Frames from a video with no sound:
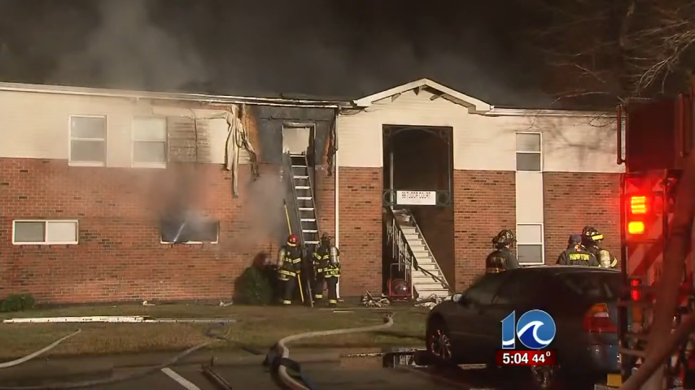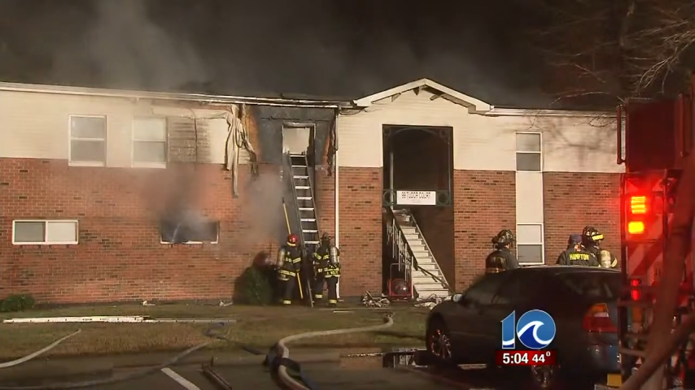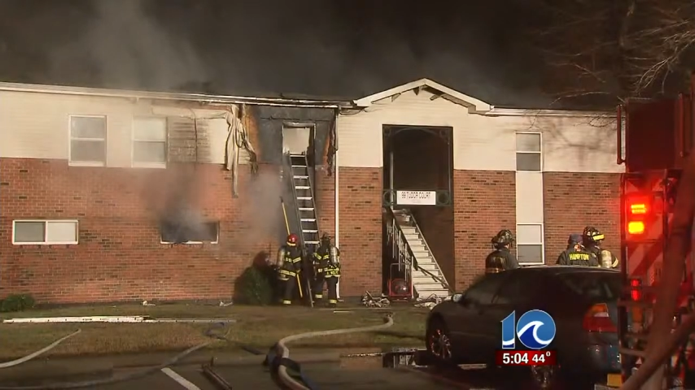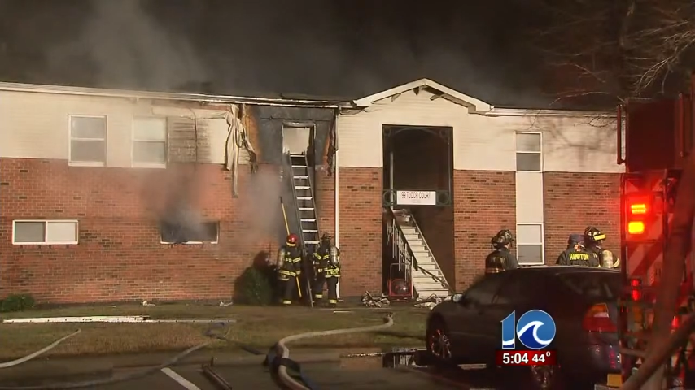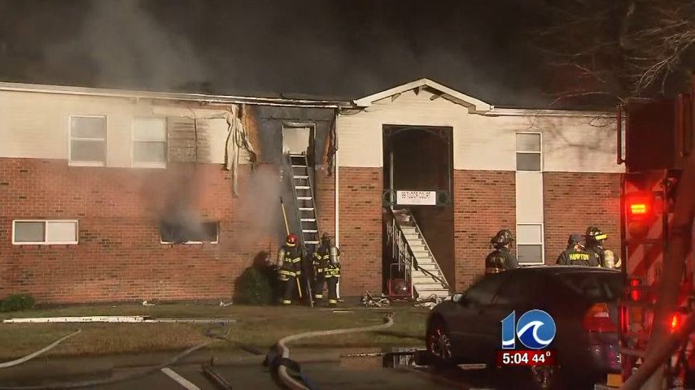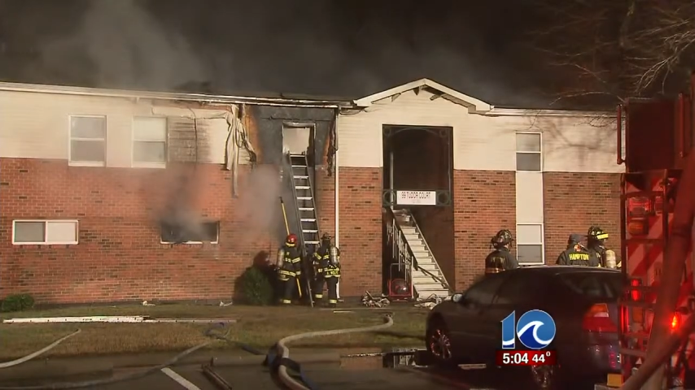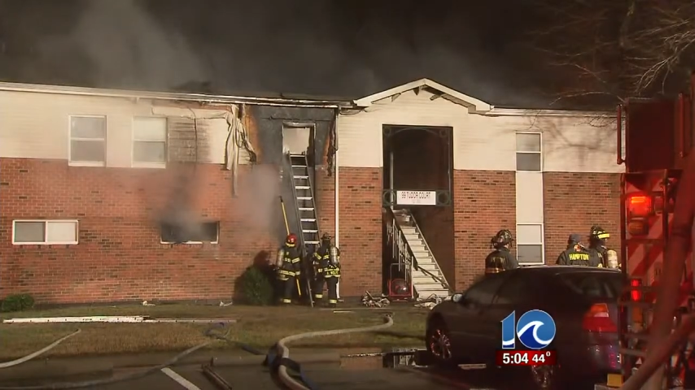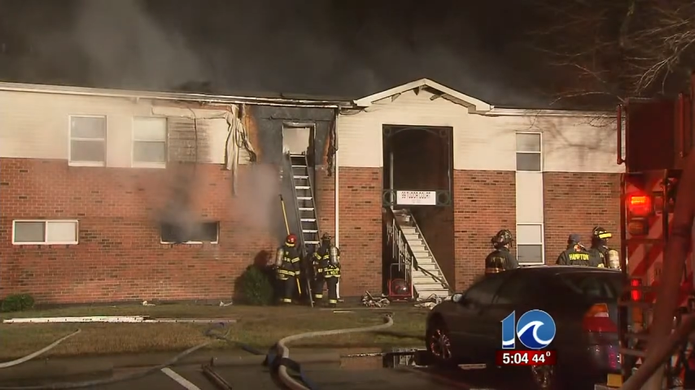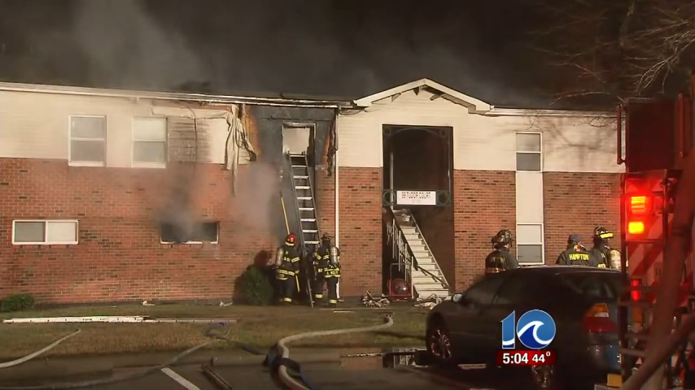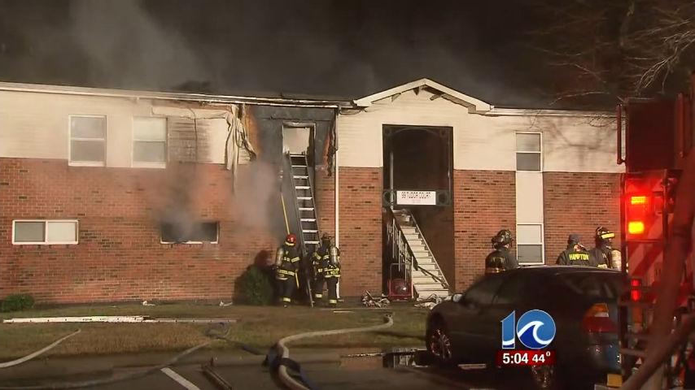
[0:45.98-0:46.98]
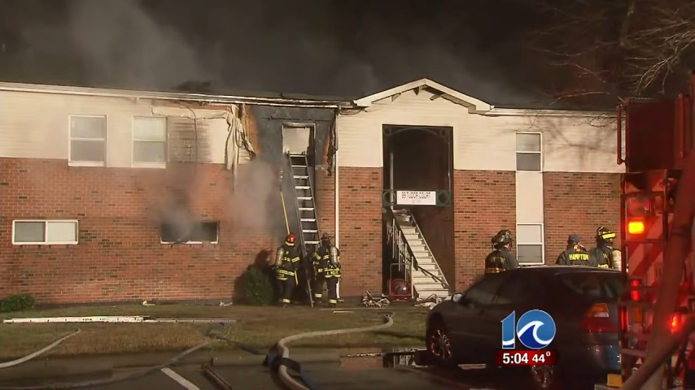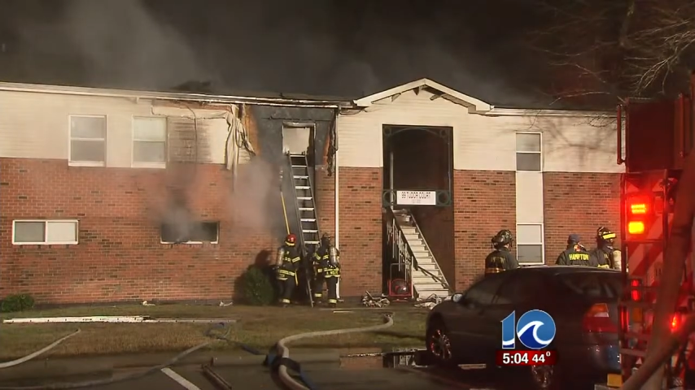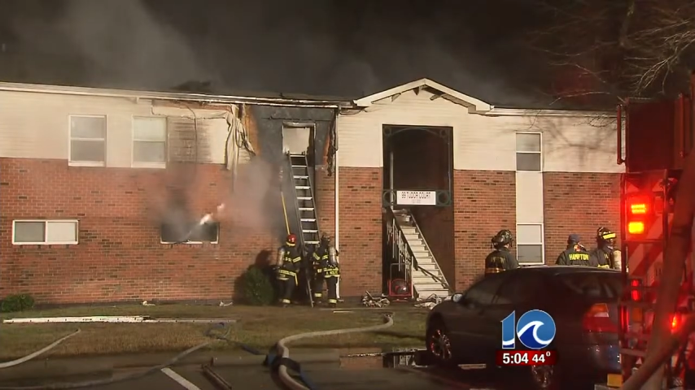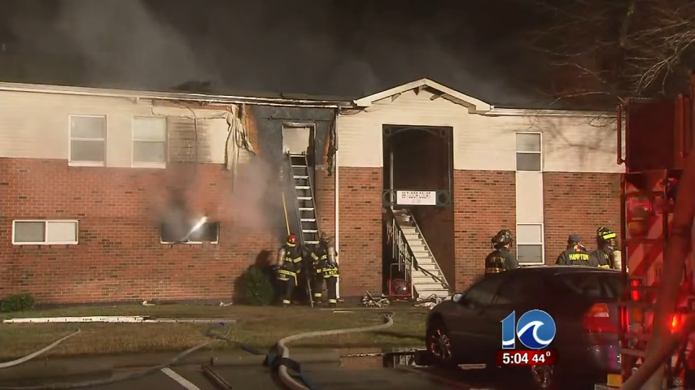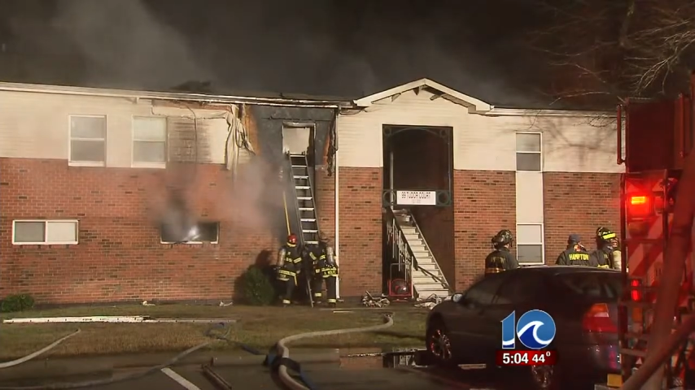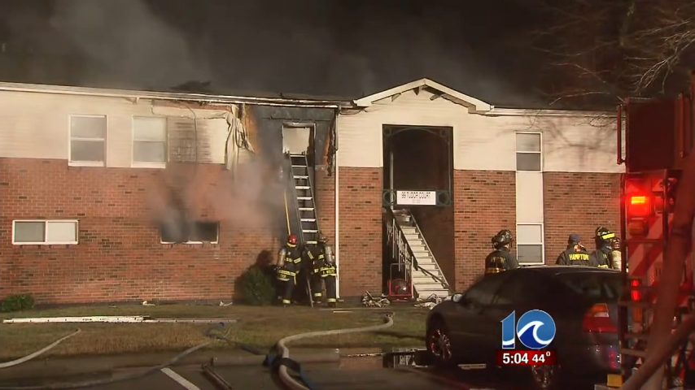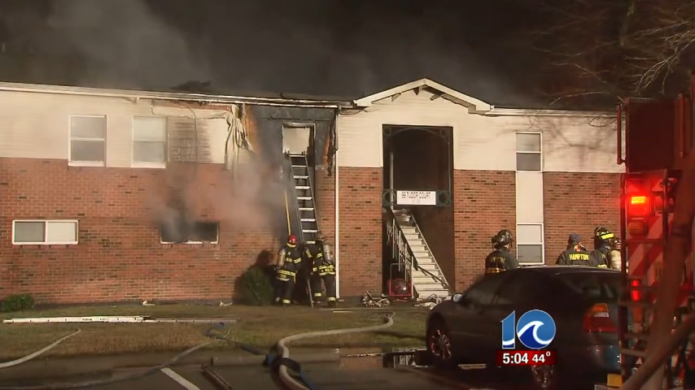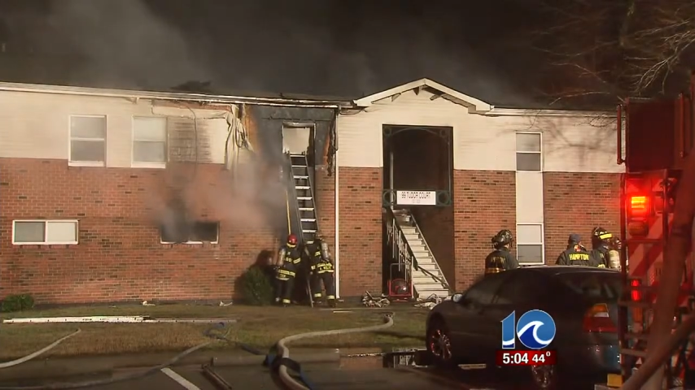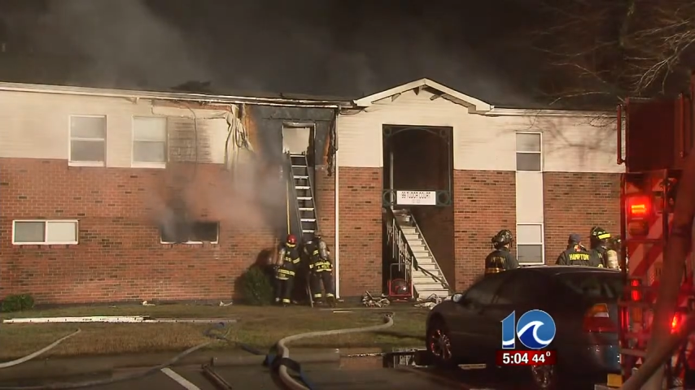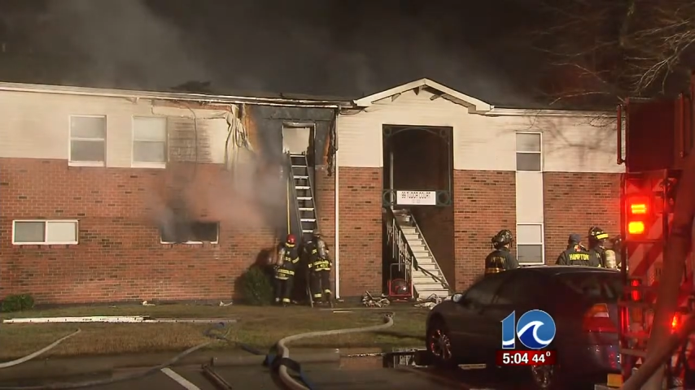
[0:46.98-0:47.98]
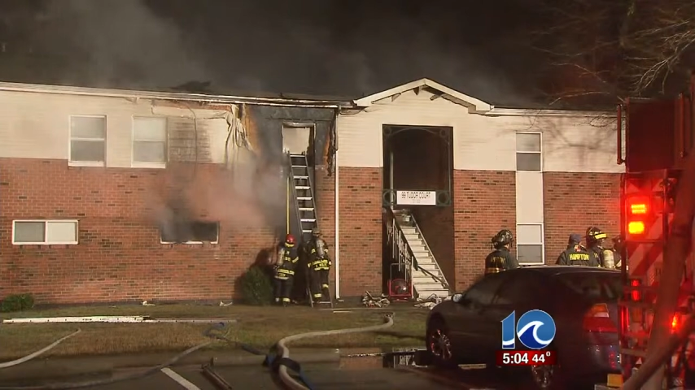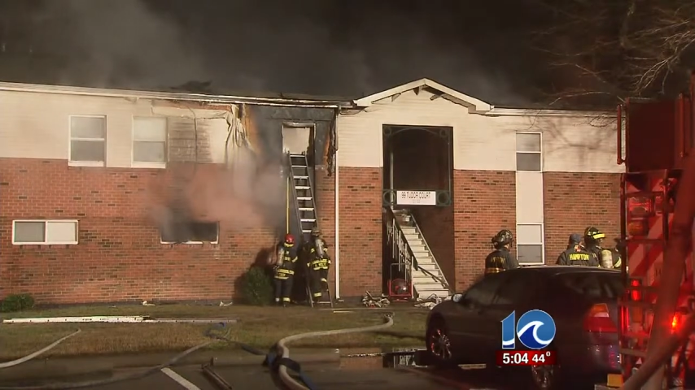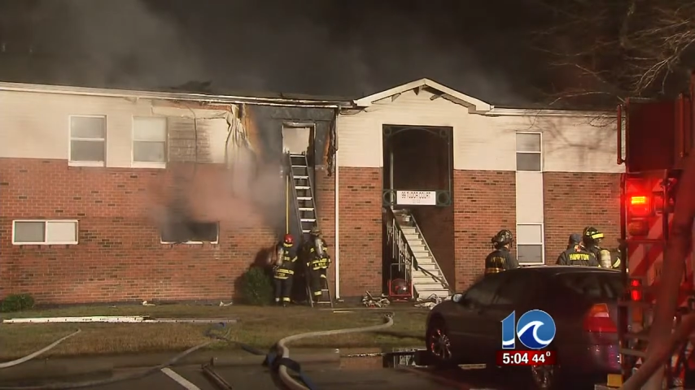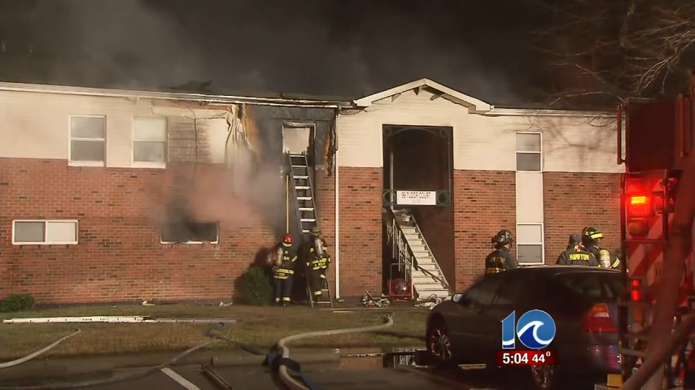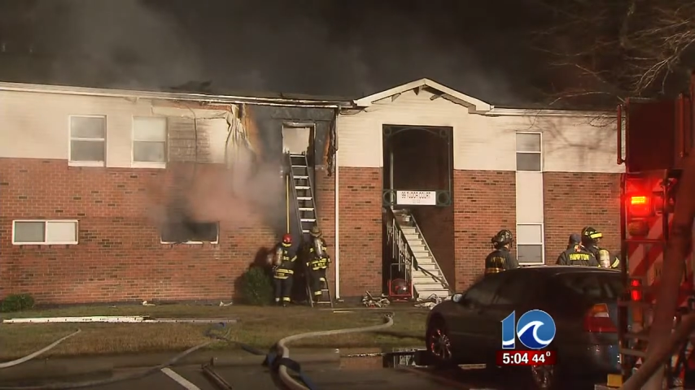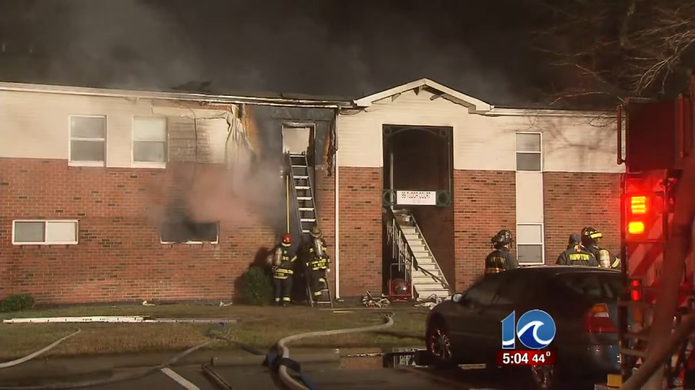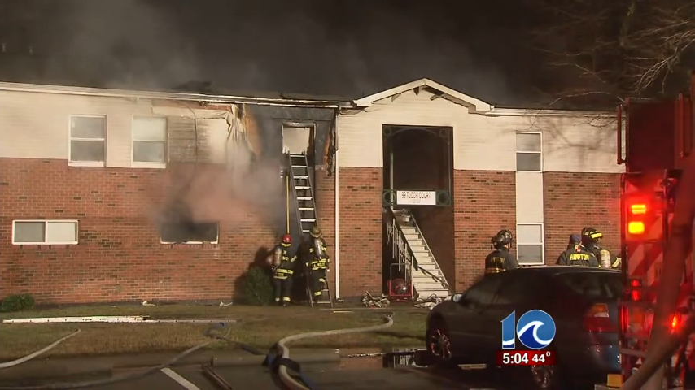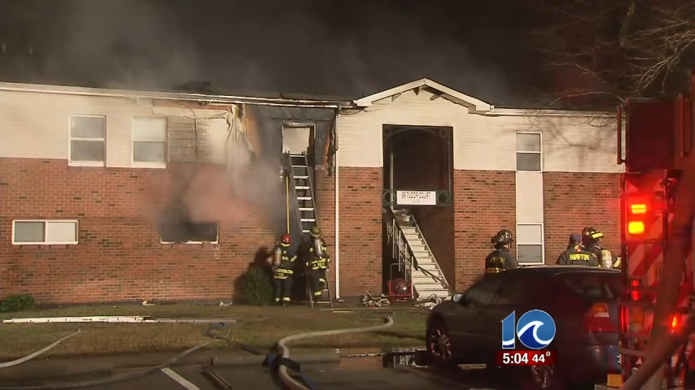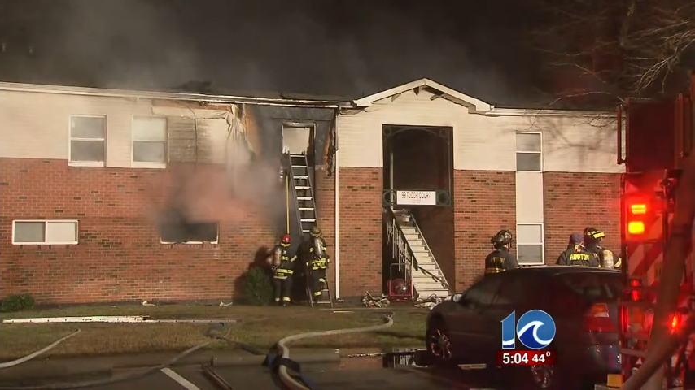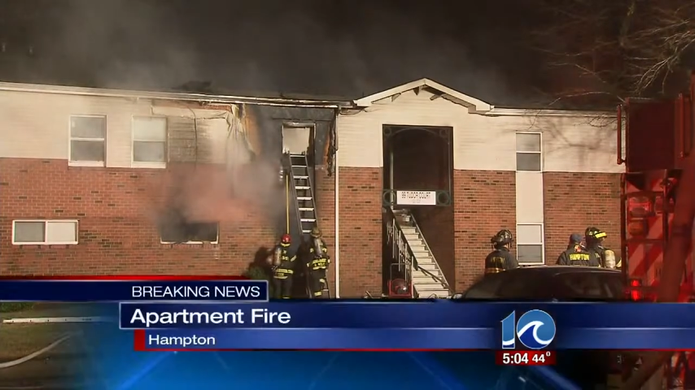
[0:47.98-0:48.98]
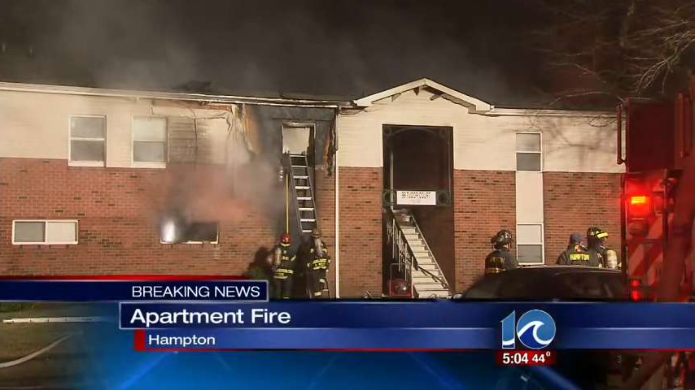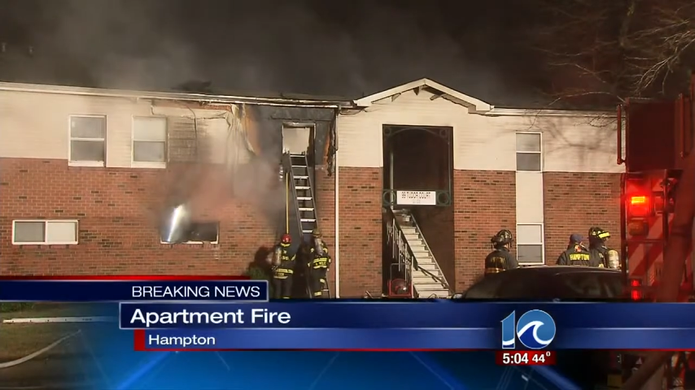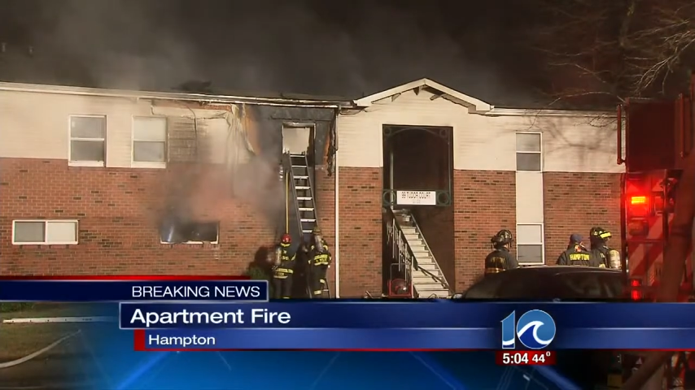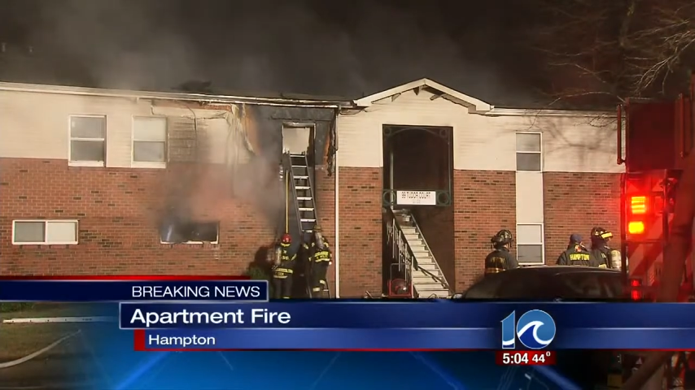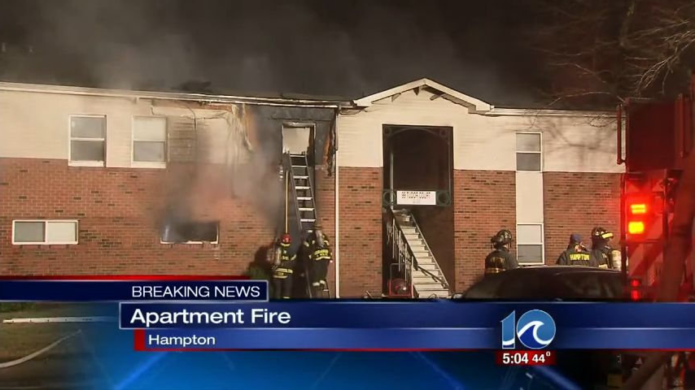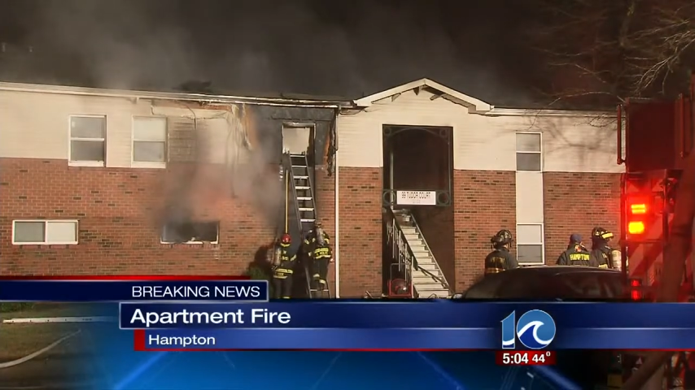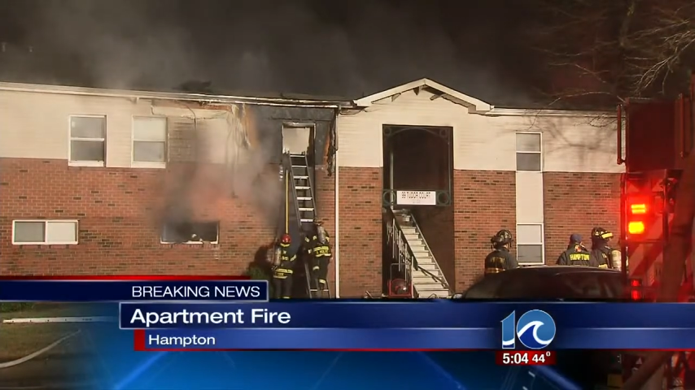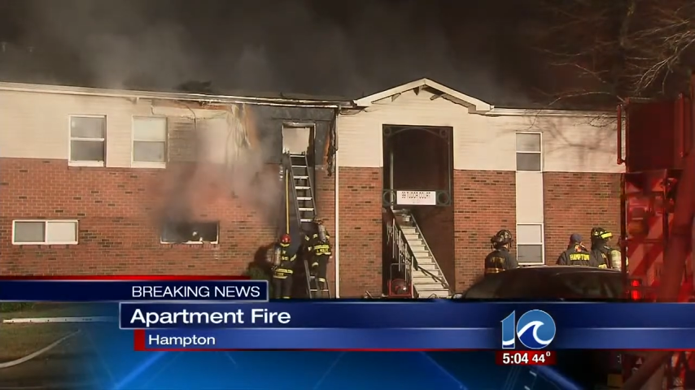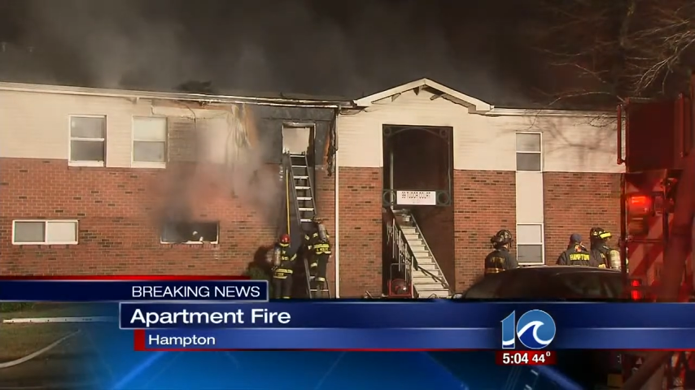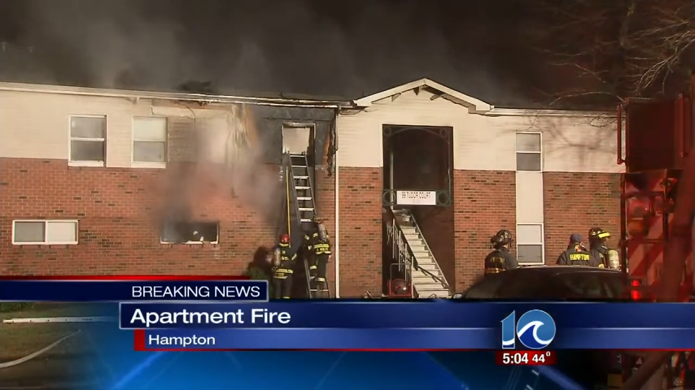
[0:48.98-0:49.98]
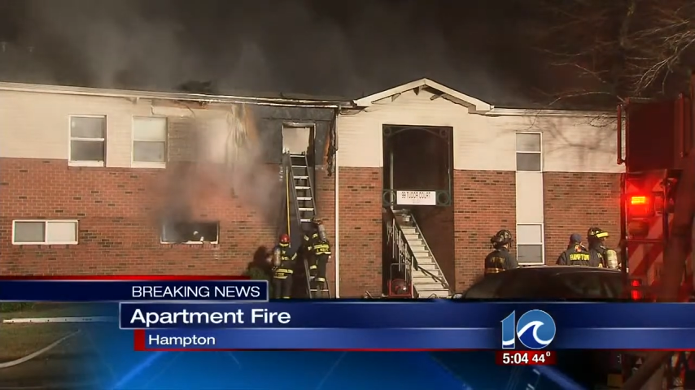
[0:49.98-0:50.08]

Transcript: [unreadable: no face in view]